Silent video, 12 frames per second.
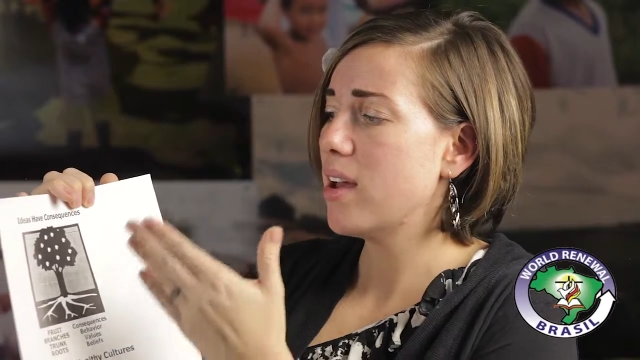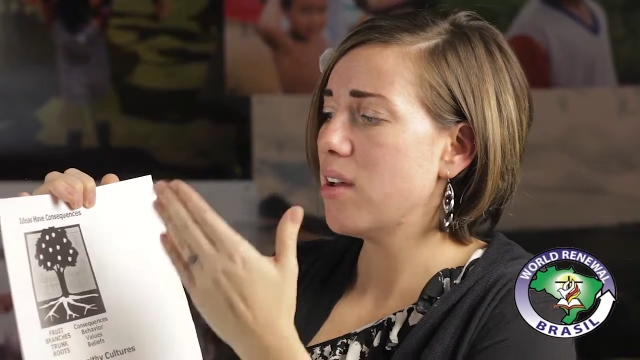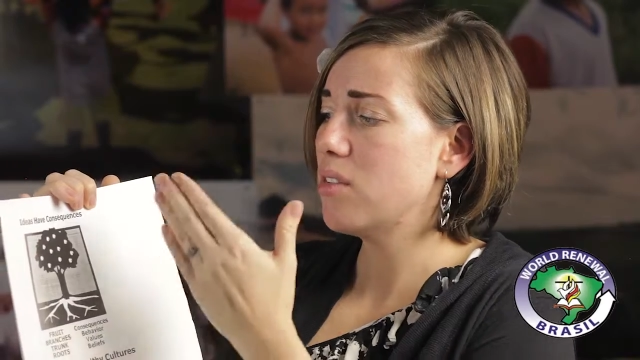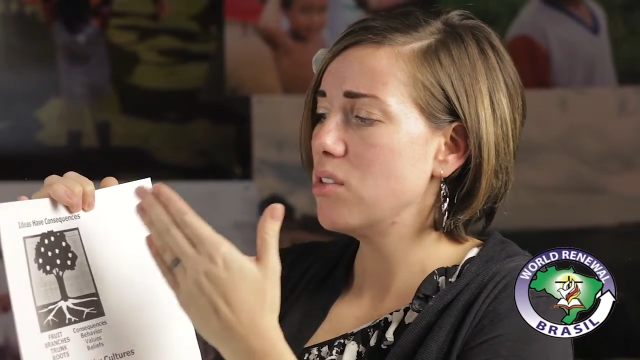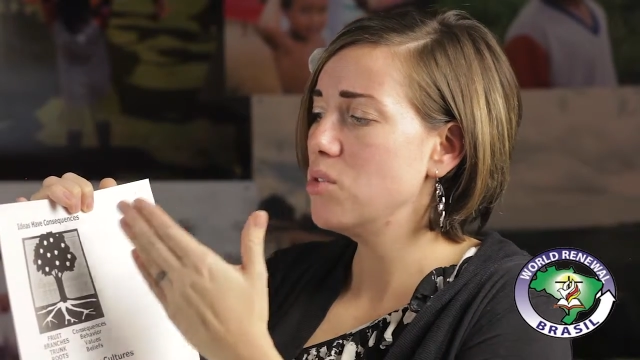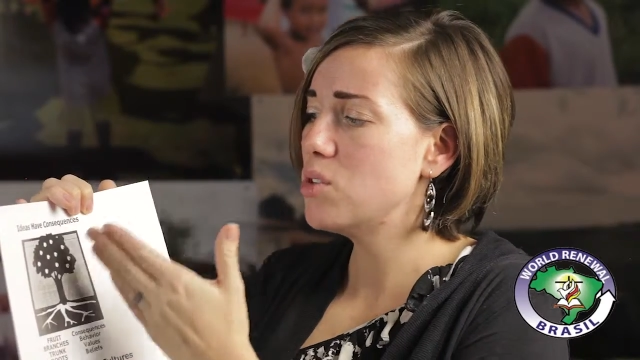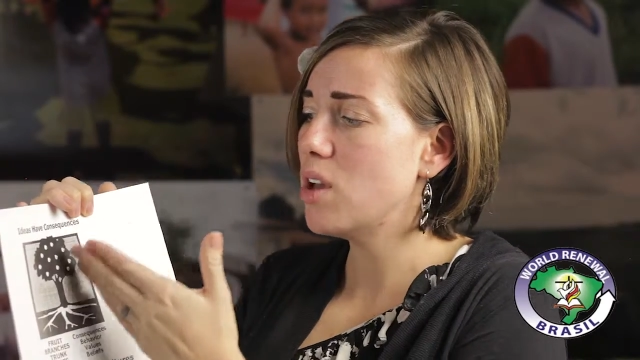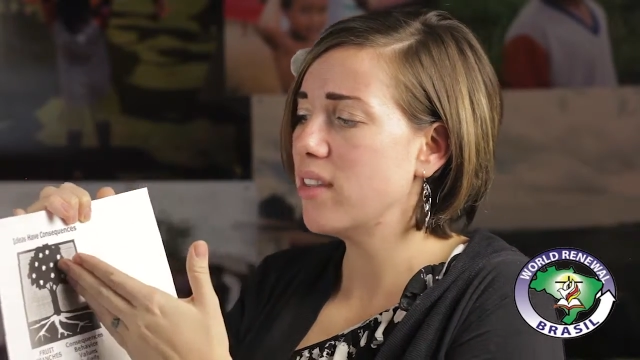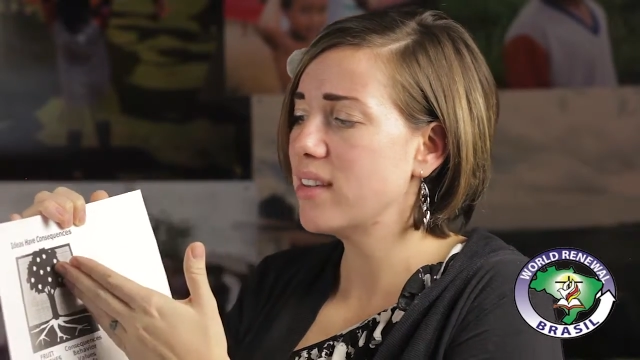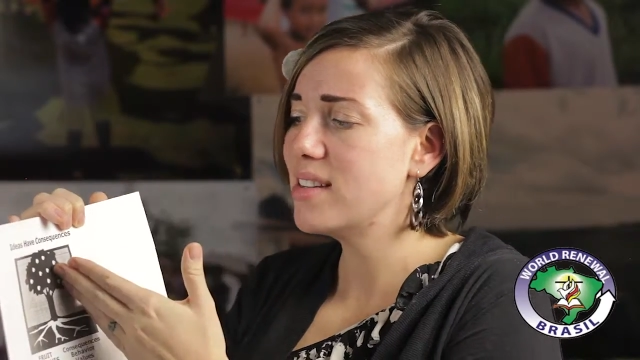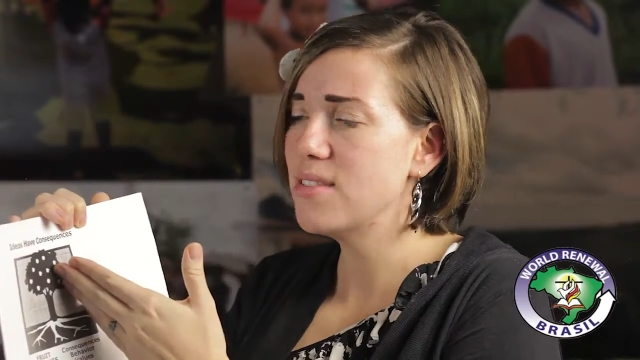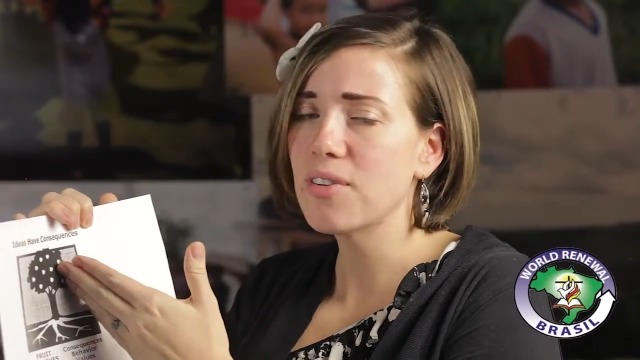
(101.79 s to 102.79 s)
how you saw
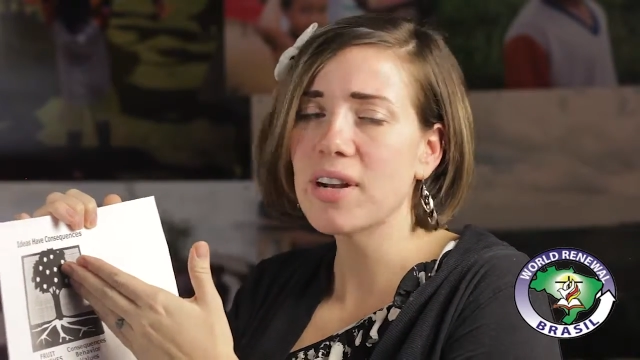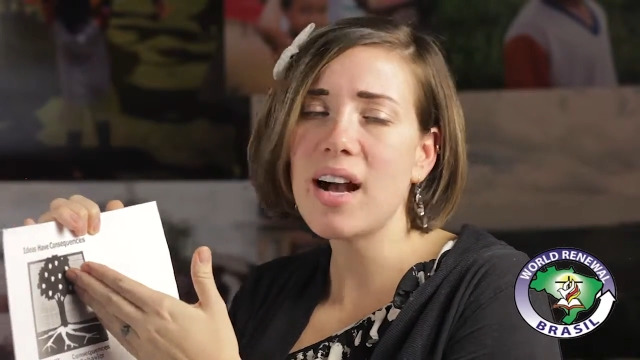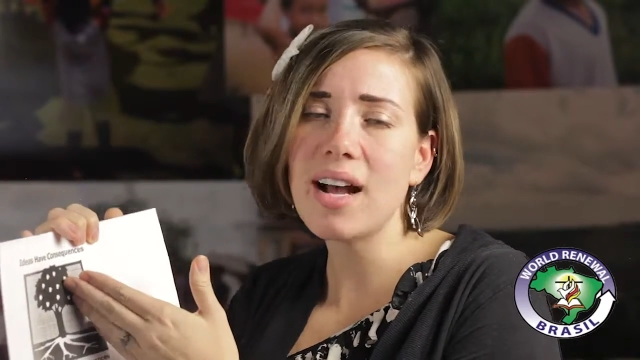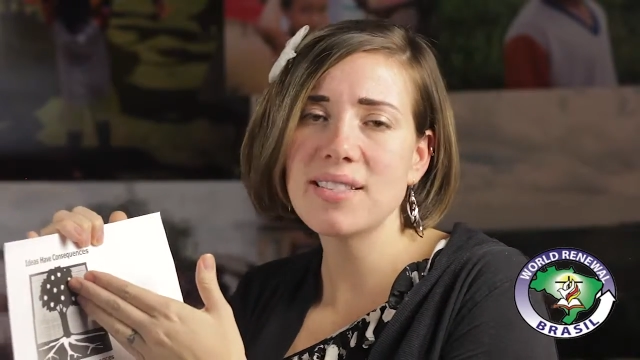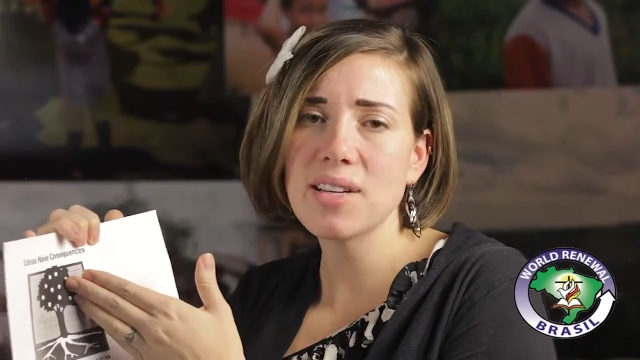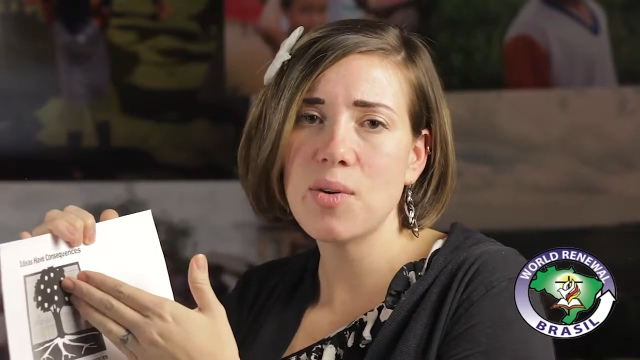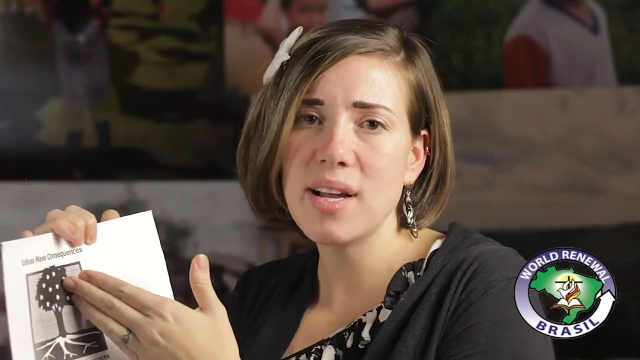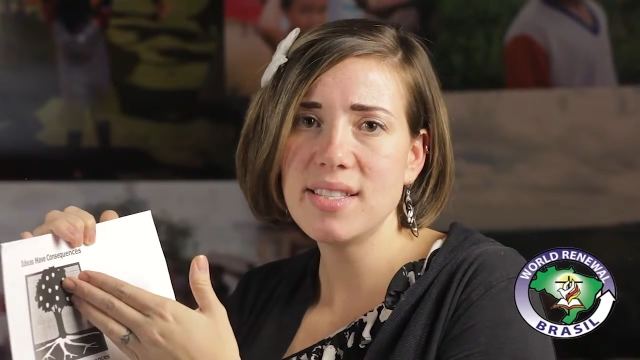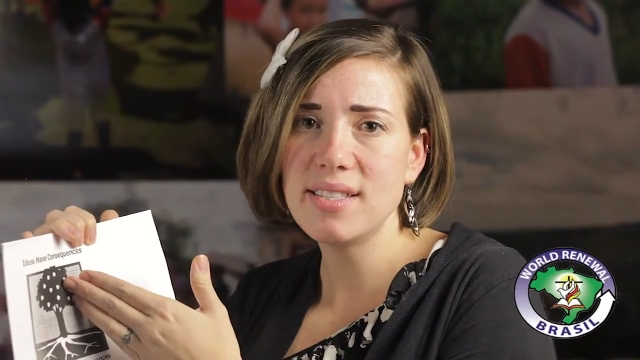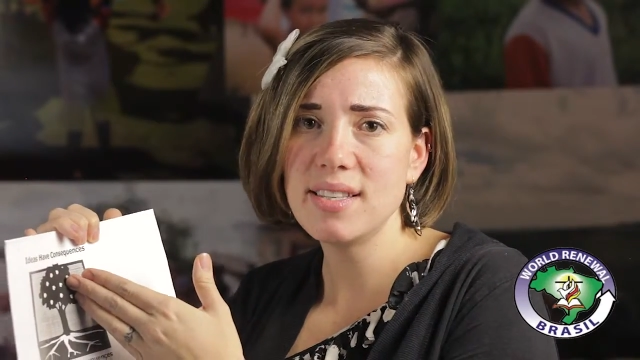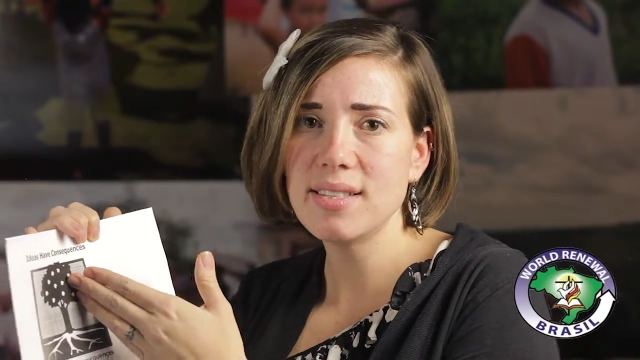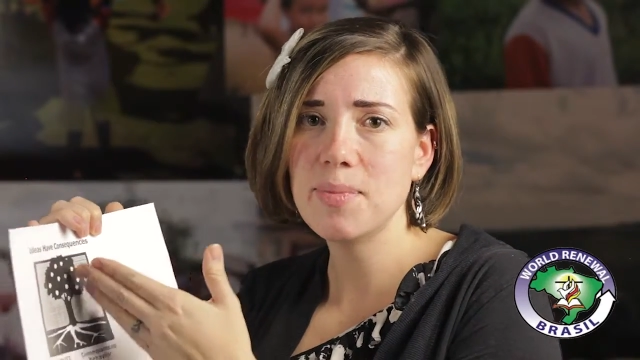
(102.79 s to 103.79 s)
the different
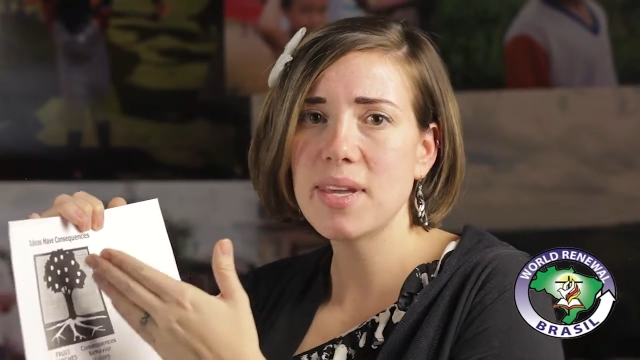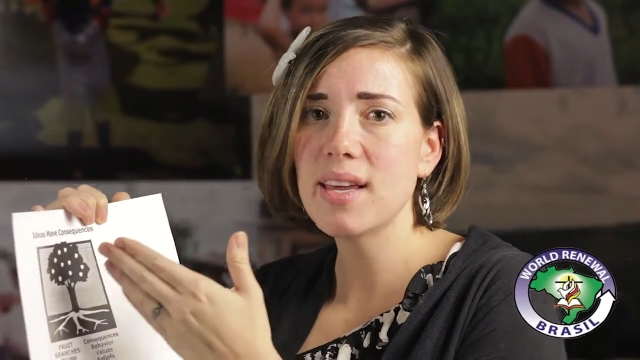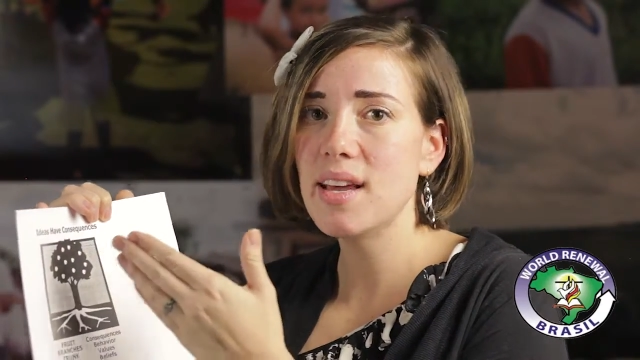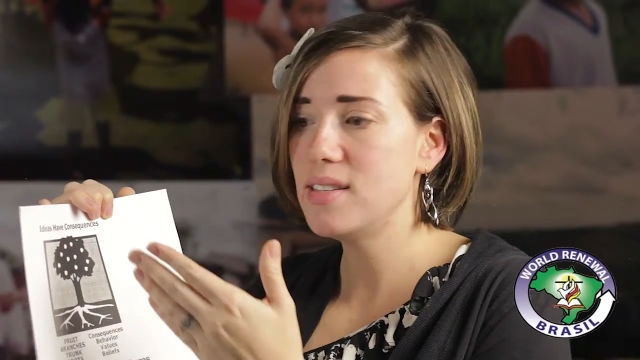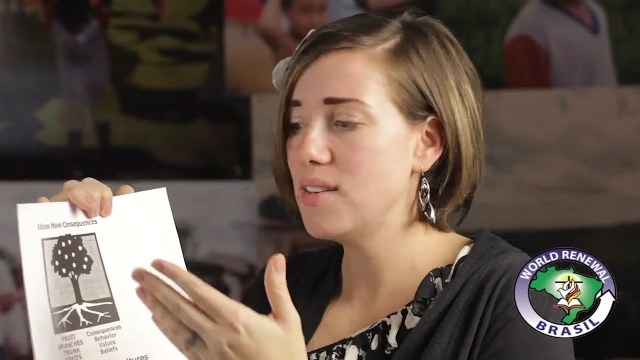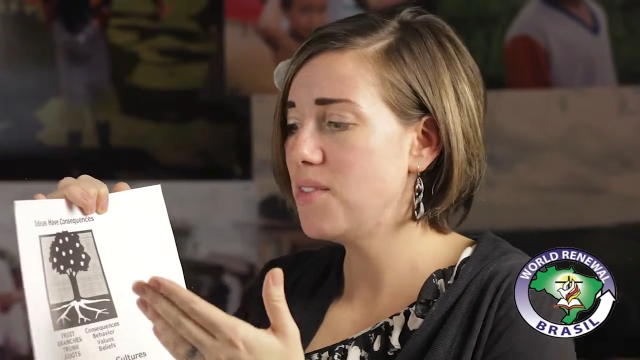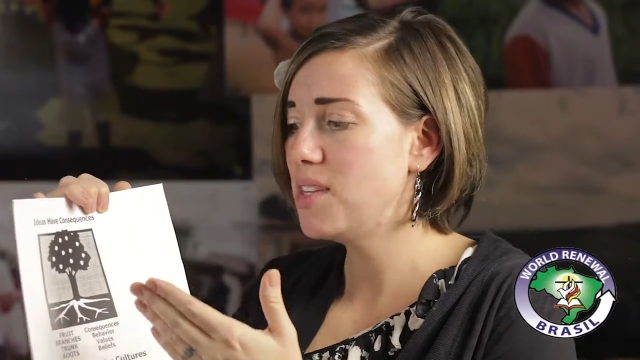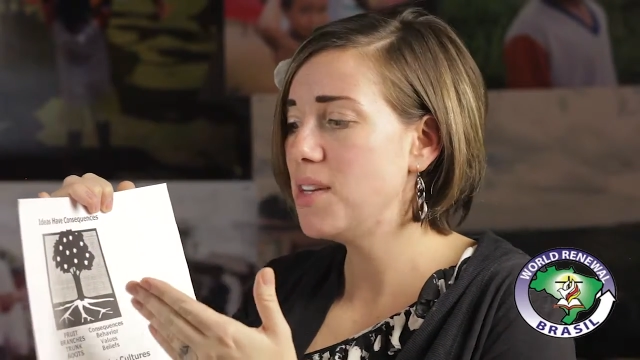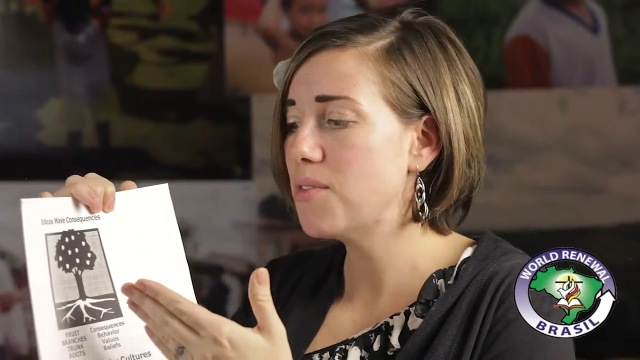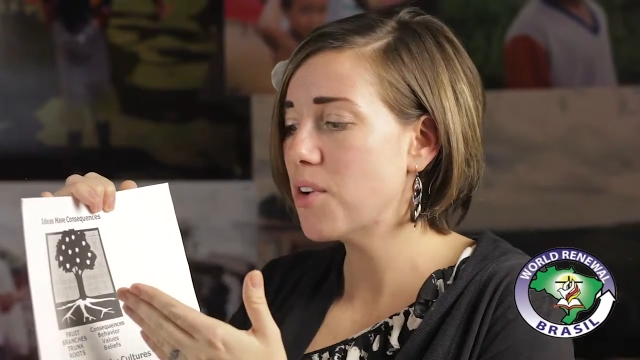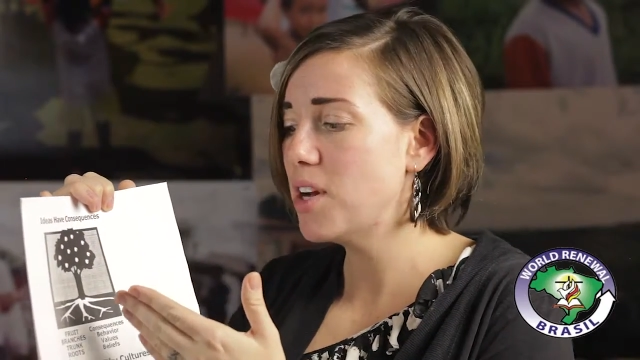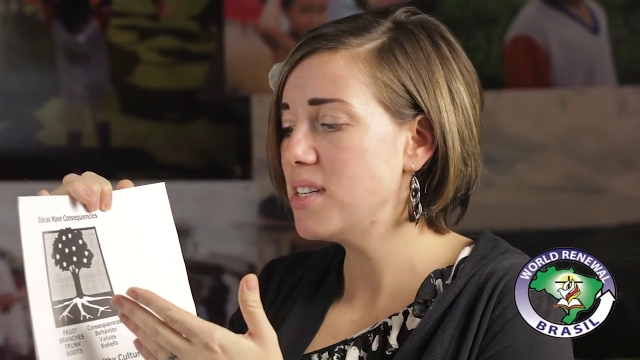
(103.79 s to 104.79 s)
consequences because of the
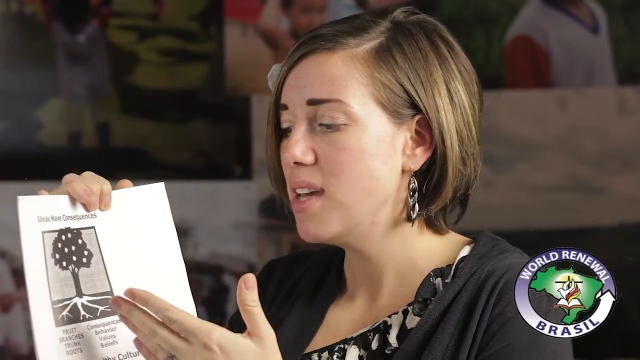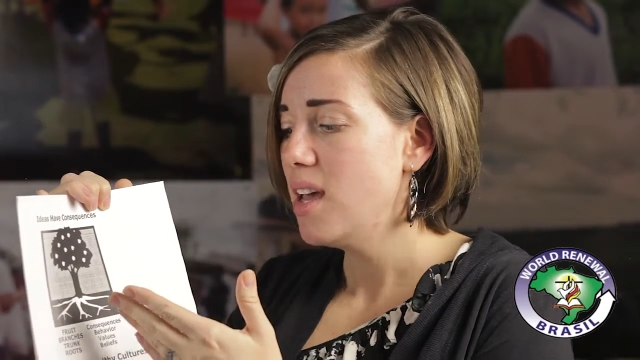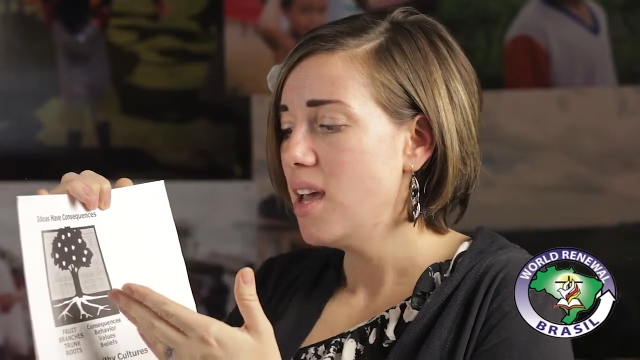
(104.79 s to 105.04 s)
different